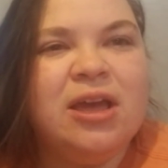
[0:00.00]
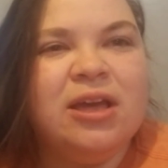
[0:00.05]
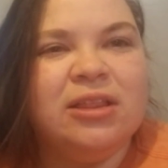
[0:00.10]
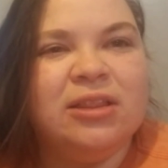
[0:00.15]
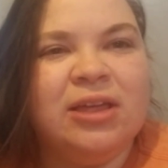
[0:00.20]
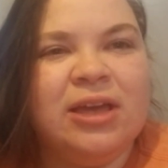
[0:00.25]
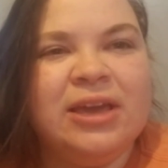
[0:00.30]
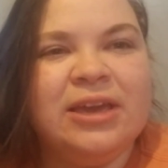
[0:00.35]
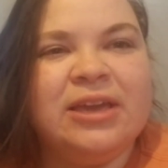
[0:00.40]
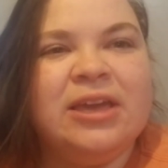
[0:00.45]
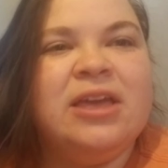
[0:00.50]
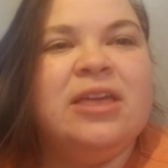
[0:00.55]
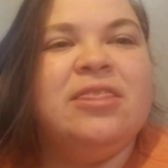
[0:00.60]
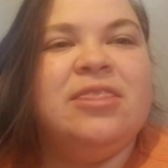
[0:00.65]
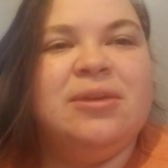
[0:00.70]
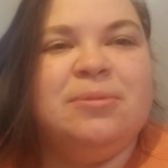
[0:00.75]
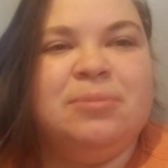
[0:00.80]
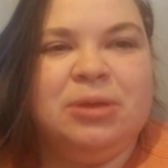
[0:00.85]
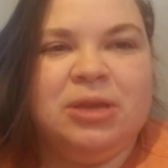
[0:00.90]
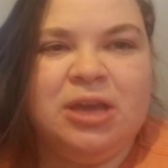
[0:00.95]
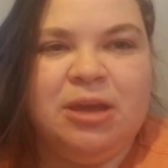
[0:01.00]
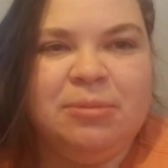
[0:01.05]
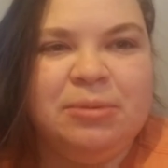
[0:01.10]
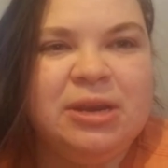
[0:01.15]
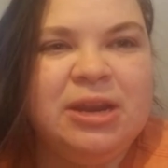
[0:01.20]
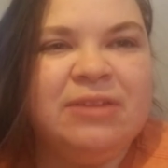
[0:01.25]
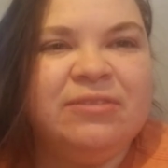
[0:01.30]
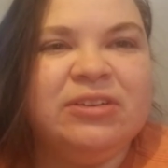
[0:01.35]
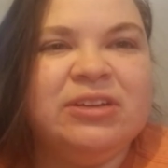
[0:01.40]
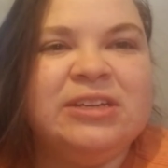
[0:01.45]
like them to come in
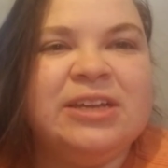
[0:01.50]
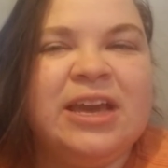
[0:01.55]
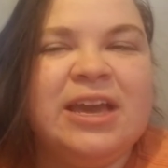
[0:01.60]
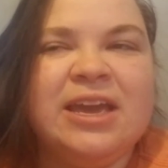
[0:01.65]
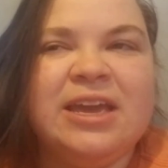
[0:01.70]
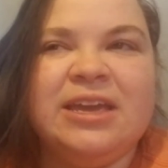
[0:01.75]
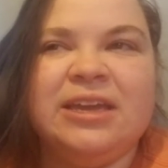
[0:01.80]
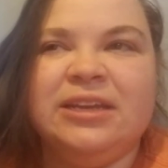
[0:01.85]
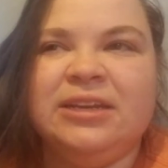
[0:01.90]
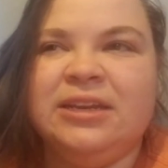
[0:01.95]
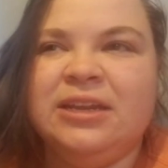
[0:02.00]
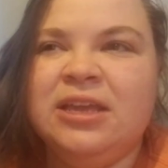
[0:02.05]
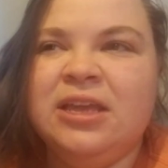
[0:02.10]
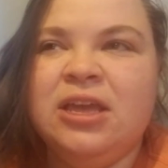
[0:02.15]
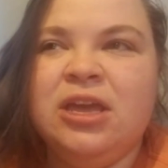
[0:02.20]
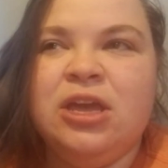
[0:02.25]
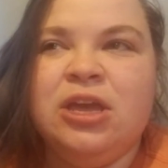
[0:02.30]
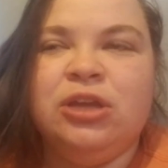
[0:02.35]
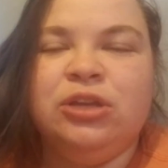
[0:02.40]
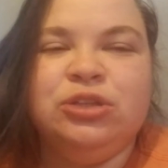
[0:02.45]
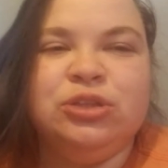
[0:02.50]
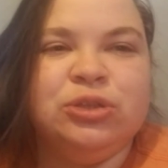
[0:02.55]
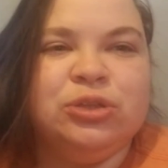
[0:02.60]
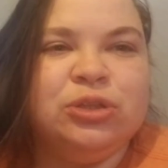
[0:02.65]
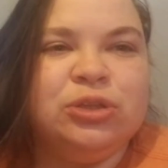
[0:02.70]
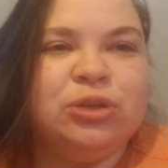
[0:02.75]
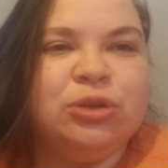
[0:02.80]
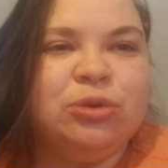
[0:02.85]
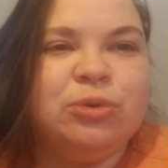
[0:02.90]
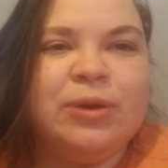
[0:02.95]
every day and do a
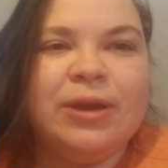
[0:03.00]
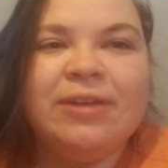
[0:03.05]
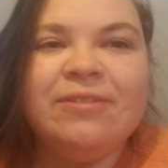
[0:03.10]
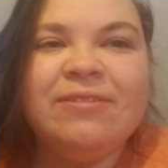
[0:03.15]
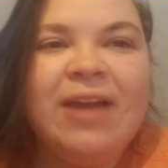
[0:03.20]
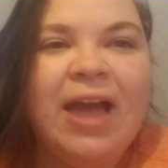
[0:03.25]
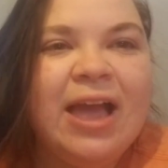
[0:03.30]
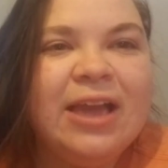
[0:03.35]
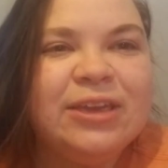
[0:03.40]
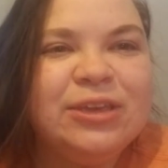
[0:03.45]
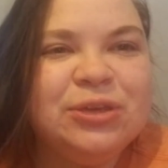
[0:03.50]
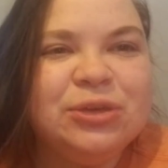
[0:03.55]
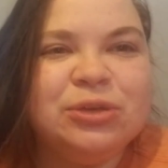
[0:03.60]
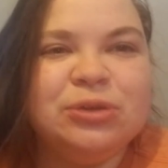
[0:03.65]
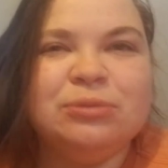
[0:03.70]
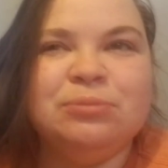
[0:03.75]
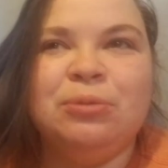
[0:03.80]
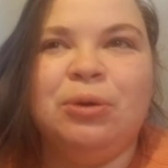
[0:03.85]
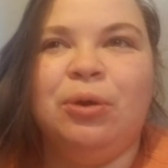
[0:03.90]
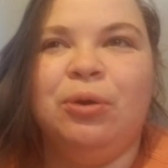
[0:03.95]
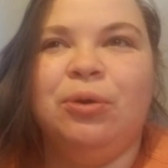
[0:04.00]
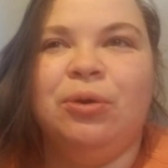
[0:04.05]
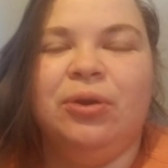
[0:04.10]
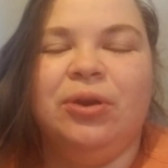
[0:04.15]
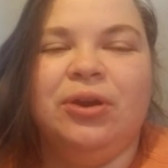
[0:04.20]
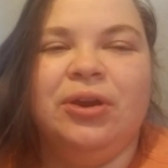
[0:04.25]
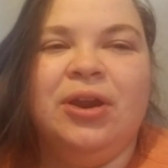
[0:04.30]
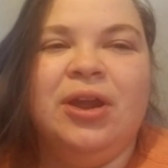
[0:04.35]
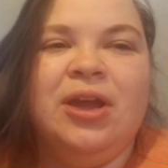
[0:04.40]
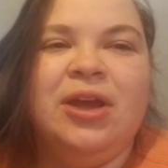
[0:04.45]
little quick vacuum,
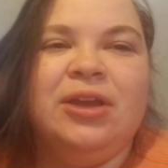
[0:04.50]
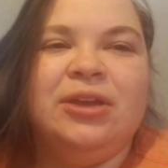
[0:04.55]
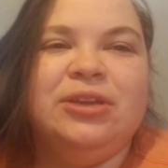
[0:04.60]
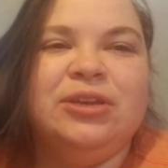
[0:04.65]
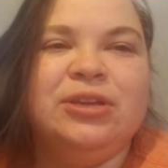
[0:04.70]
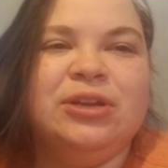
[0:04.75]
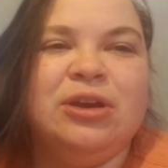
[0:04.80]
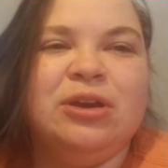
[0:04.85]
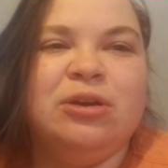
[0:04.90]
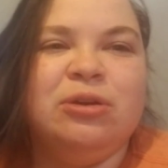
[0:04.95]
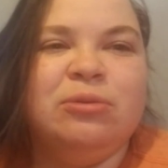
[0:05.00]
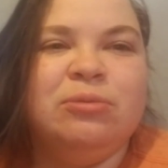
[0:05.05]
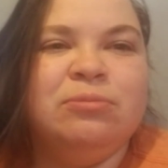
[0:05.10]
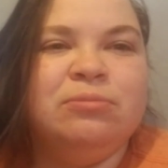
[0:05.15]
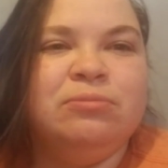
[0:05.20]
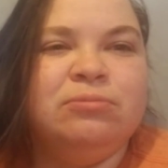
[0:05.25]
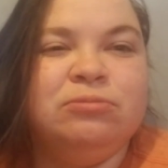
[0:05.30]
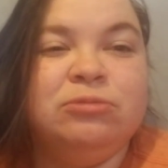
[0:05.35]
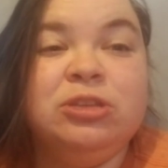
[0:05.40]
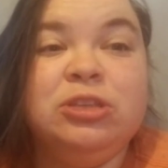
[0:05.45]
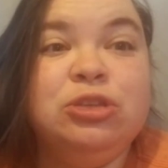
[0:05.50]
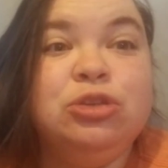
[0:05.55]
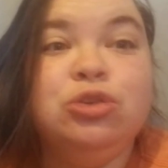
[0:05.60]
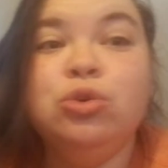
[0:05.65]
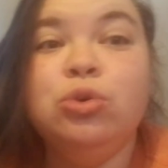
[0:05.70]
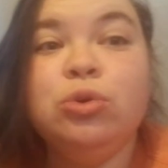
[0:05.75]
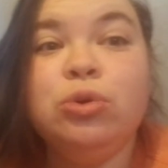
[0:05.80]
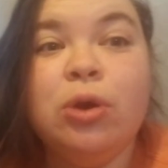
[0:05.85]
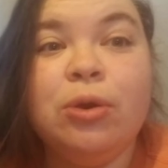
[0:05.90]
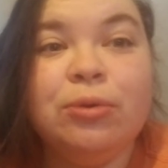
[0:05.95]
or you know,
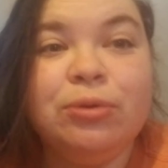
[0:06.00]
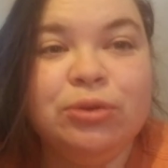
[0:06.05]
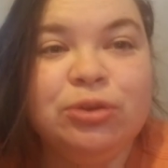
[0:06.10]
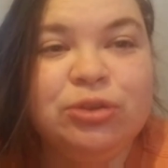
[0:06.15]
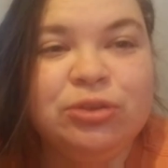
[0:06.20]
you go,